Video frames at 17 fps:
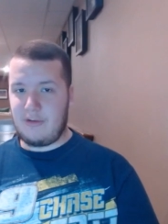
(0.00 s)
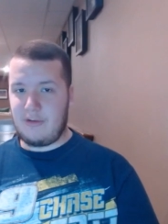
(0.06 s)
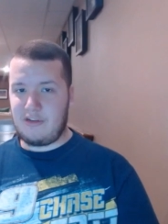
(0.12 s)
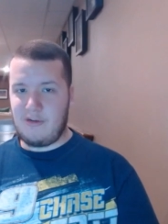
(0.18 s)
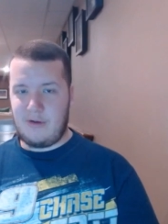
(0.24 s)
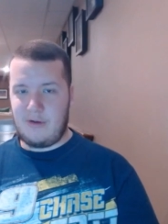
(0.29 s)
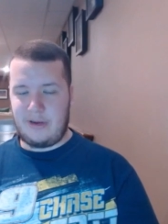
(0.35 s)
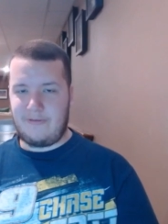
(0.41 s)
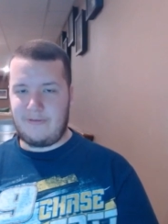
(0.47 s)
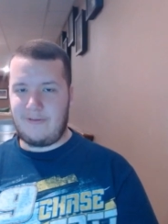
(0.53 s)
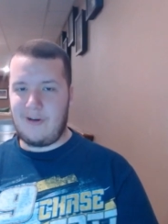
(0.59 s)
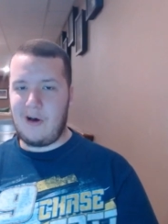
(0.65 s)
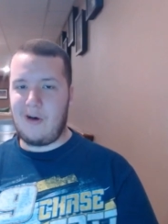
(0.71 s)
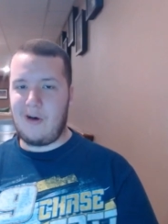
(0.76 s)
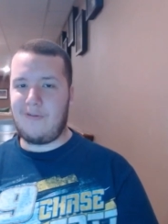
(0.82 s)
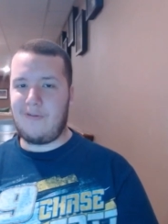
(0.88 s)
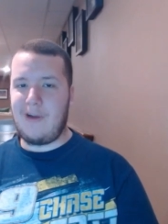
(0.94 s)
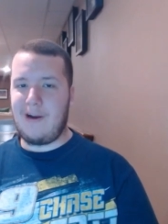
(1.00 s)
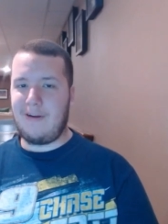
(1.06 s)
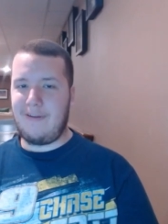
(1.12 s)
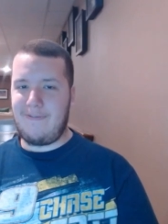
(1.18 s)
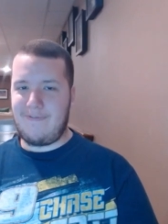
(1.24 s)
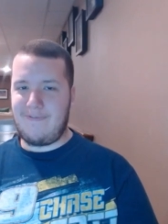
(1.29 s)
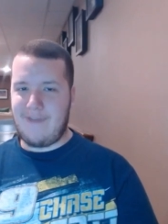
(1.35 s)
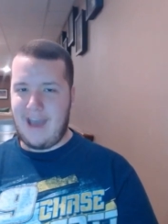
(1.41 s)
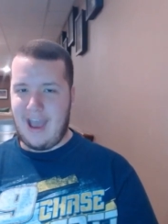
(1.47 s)
was going to fall
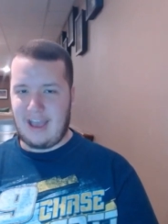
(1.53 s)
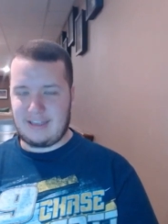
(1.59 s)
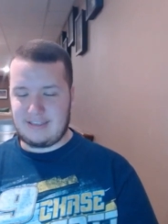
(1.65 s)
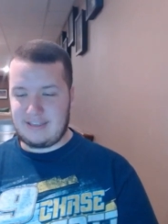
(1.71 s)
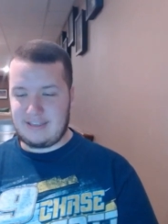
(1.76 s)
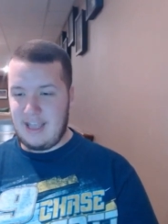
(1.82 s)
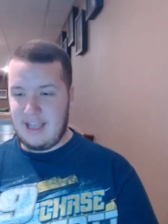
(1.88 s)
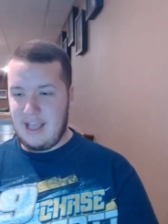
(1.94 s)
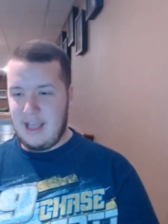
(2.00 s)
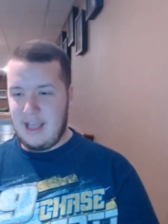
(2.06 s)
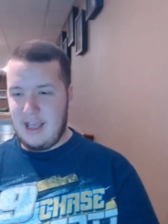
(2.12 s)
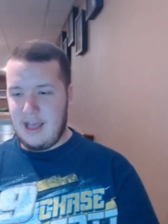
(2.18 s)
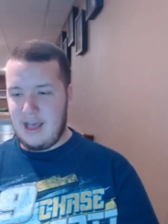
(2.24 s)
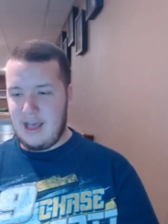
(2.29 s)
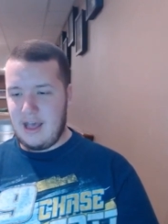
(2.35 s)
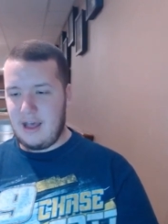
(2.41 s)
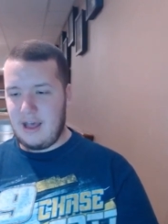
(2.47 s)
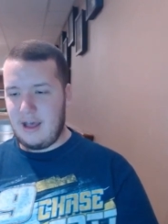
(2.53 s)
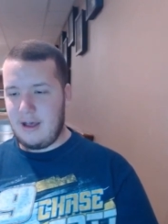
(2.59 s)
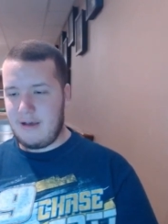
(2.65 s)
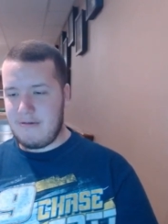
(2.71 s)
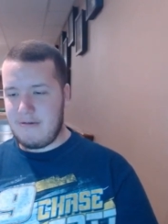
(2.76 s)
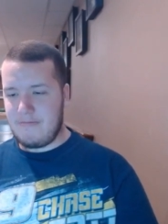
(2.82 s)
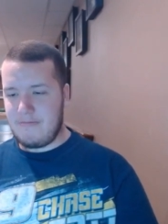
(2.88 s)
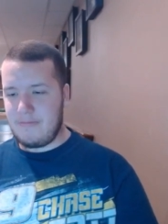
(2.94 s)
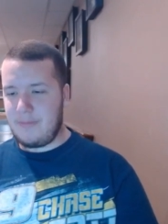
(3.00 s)
very fast
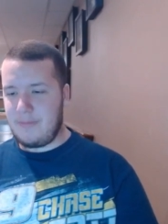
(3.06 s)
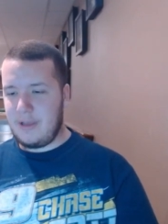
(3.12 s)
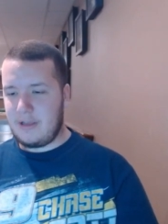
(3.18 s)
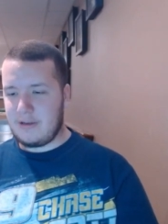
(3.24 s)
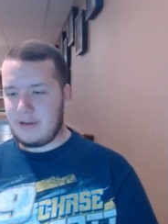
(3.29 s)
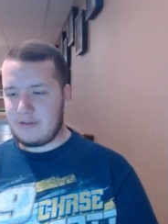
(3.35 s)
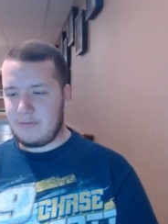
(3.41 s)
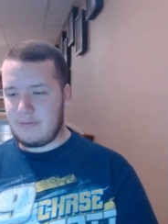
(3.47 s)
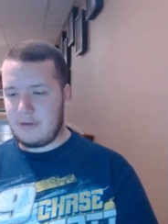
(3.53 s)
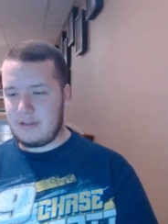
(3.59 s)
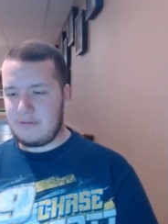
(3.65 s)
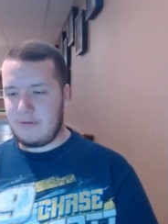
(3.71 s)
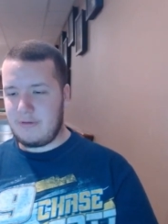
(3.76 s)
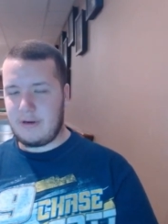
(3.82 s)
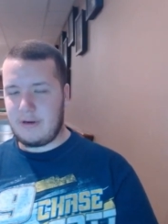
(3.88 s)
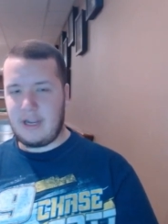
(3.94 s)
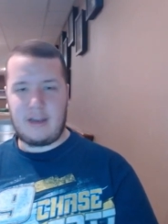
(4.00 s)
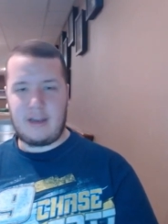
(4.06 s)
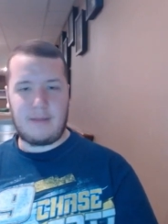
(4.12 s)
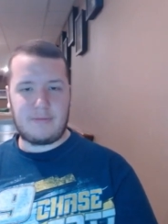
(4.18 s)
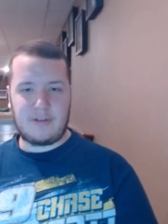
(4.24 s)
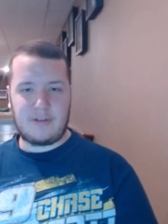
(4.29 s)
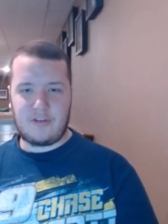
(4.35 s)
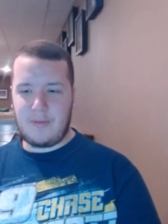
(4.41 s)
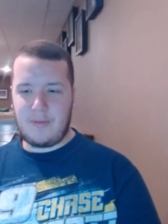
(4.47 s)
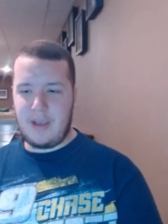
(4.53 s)
um, because once we were getting
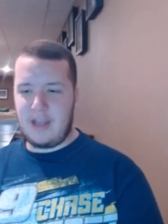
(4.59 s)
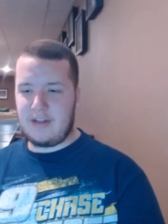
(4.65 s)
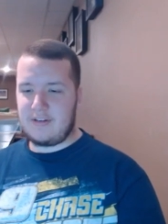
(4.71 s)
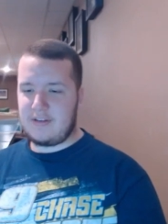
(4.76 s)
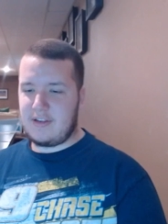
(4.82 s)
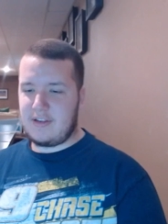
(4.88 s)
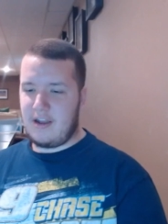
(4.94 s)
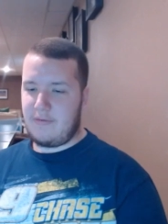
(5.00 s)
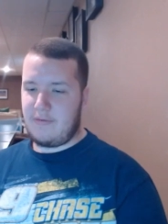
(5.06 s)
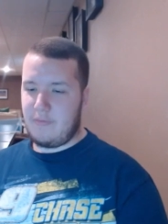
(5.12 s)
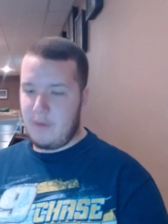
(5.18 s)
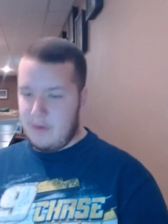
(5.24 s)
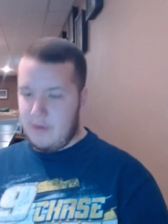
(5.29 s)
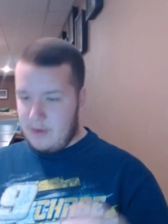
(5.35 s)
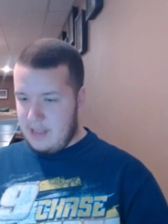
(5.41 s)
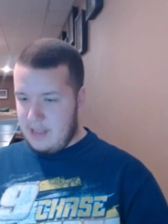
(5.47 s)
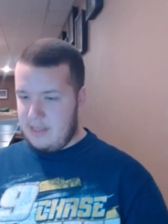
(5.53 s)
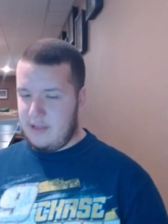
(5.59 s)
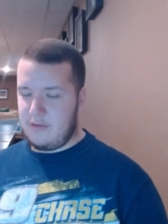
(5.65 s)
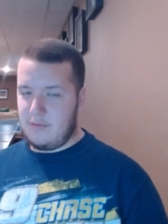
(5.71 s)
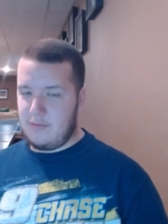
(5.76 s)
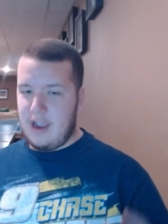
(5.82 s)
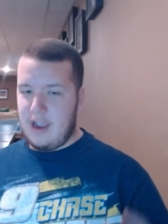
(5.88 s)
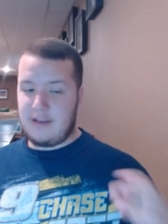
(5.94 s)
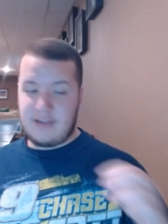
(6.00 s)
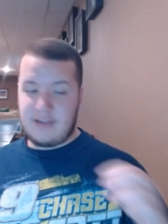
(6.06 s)
up to speed and stuff and we were hitting these
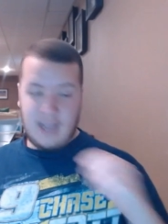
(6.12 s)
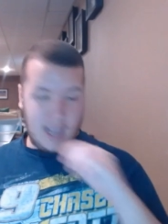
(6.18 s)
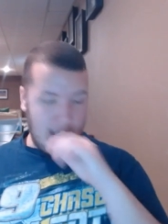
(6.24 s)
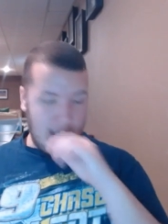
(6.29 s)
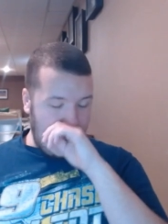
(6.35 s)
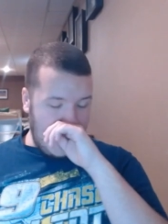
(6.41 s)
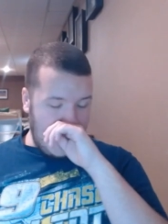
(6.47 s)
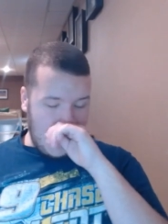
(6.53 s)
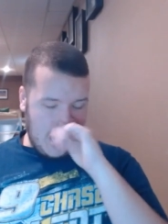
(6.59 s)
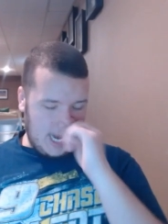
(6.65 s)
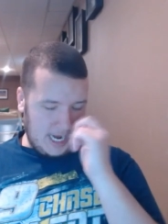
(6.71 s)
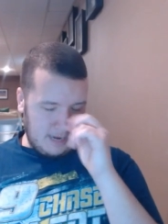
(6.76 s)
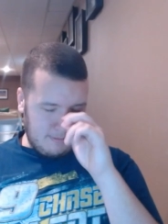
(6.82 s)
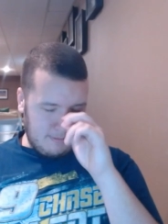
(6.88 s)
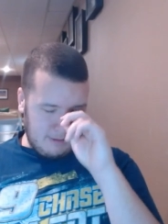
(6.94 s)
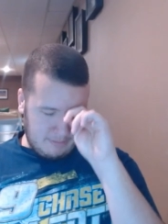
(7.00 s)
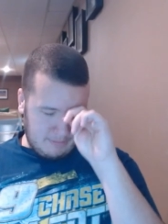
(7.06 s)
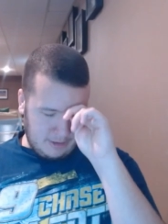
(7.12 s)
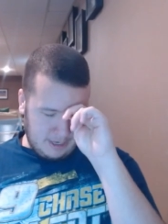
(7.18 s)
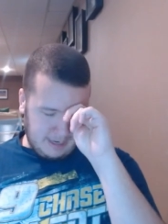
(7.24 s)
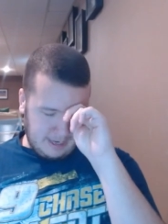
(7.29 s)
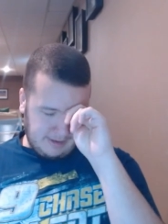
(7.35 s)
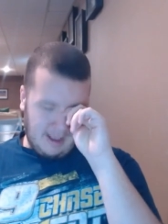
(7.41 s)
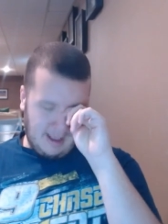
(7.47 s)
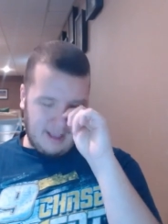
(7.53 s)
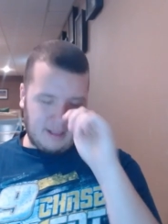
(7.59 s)
waves and I remember it
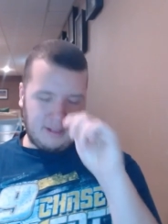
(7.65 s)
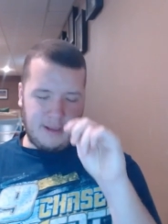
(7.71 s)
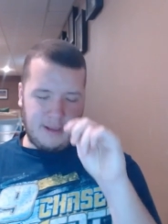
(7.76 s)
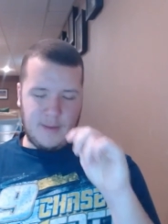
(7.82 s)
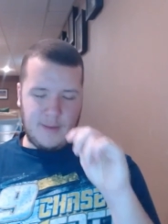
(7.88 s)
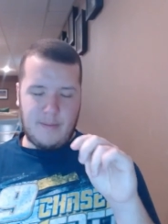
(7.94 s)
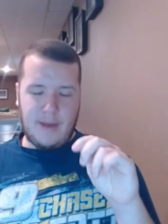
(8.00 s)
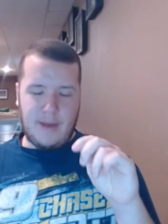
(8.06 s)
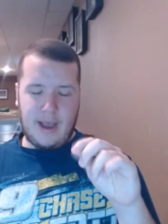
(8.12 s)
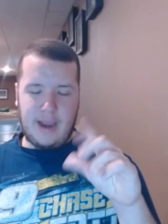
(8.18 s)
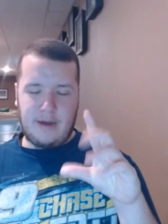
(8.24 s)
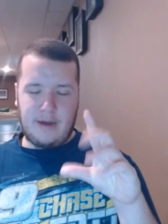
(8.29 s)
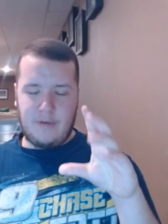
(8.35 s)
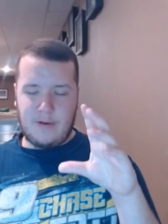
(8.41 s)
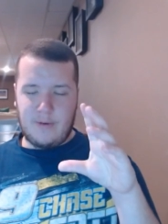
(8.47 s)
exactly in my mind.